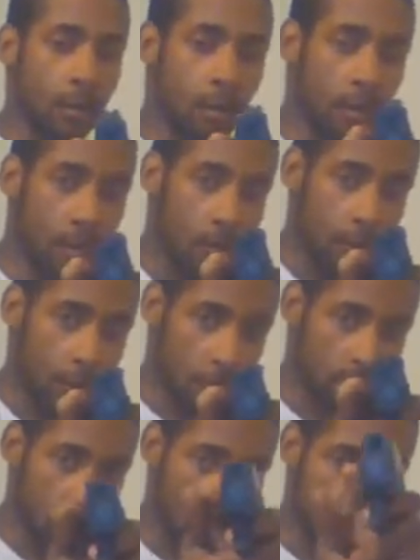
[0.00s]
and then
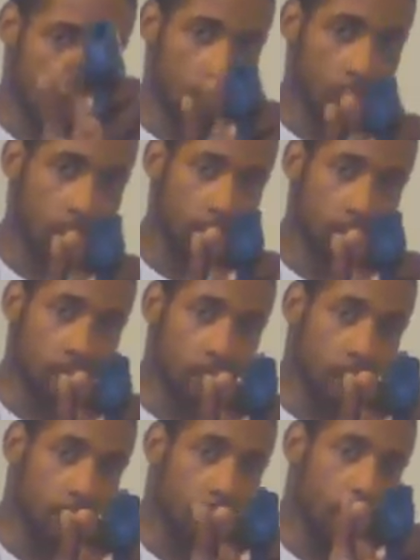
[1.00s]
that's when I pull it.
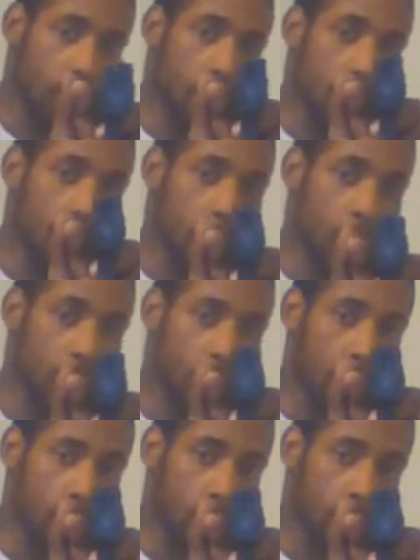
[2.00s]
So then I go
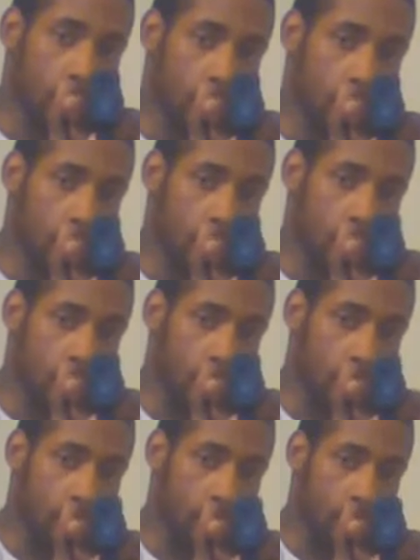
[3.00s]
here,
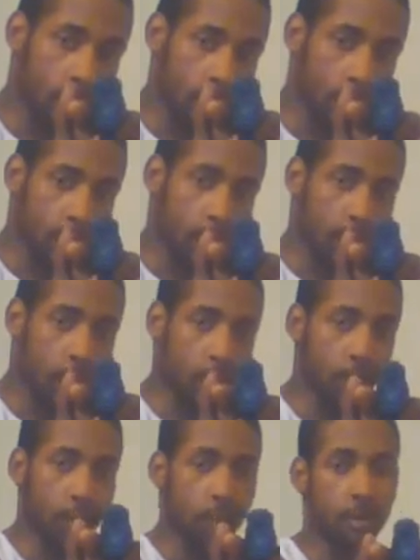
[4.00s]
pull.